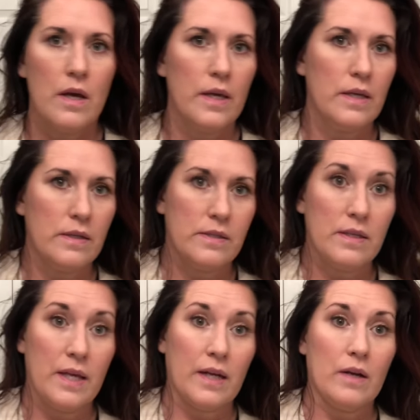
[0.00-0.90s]
is
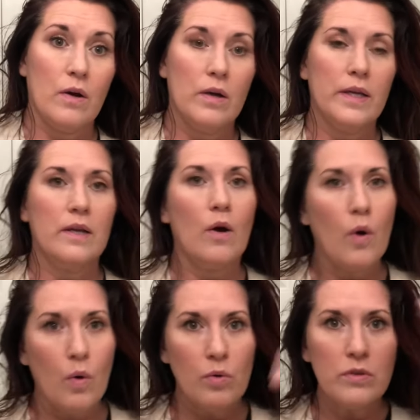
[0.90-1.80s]
that it
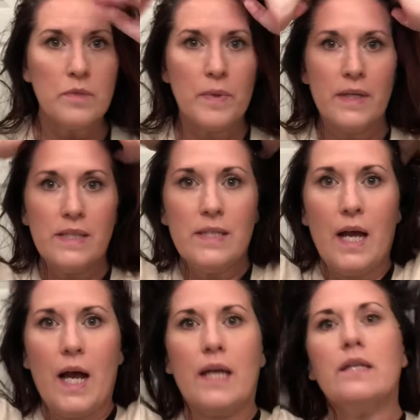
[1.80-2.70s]
holds, but it's
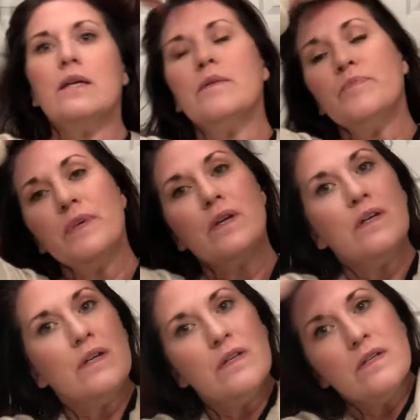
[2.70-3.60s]
not
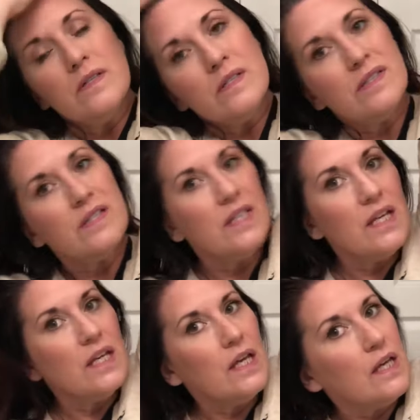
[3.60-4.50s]

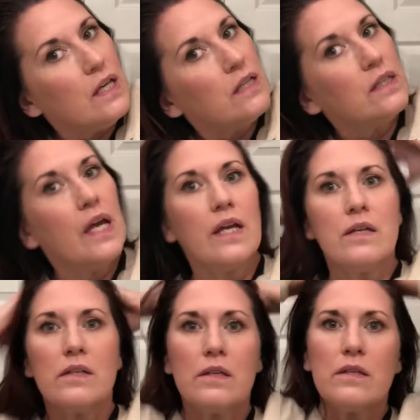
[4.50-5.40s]
sticky like
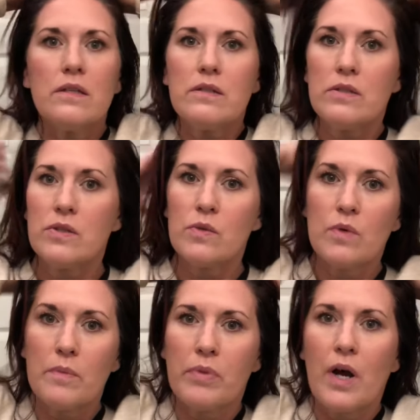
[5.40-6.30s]

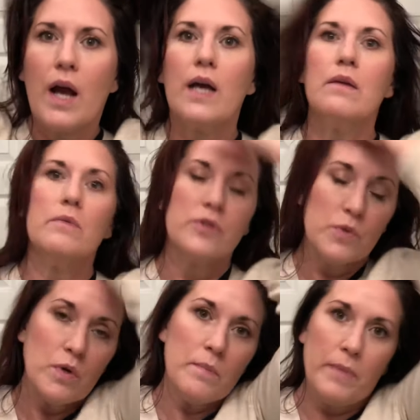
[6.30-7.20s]
store-bought
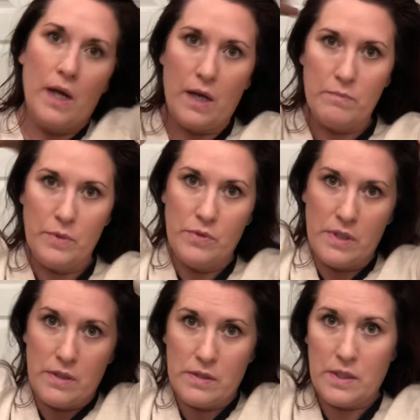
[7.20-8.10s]

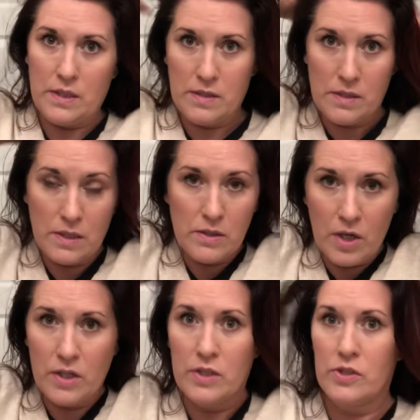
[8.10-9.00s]
mousses. It's
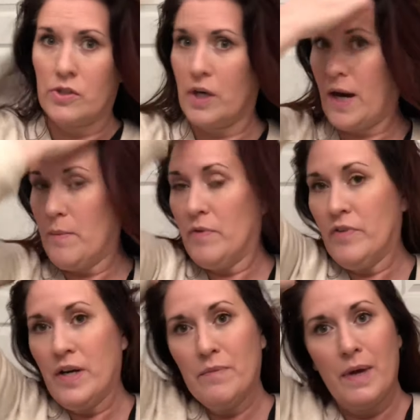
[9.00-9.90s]
hard to describe. A
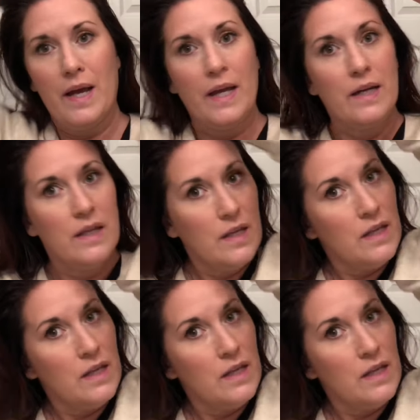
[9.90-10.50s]
friend of mine